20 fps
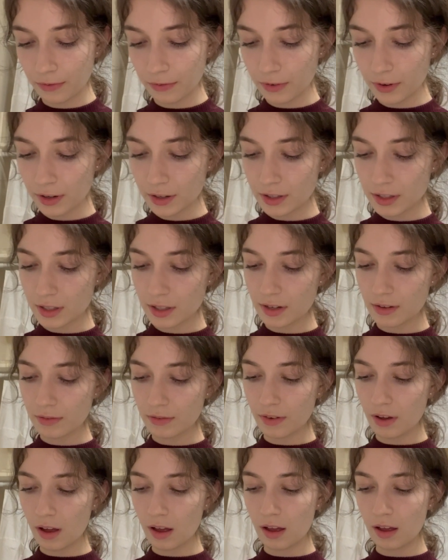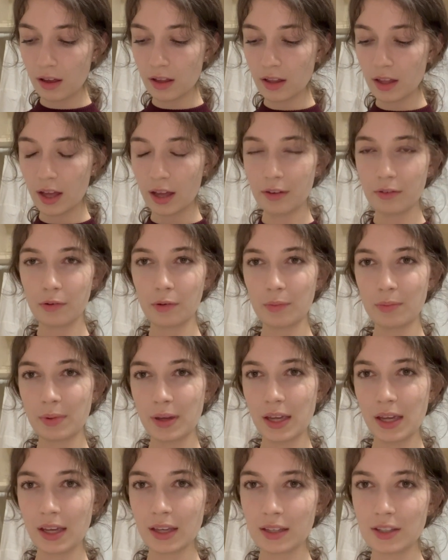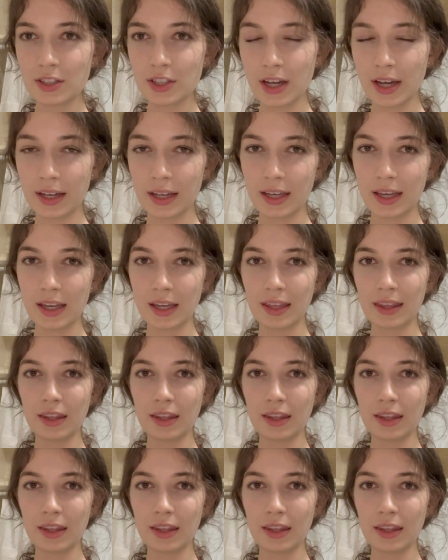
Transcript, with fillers: First of all, I will be checking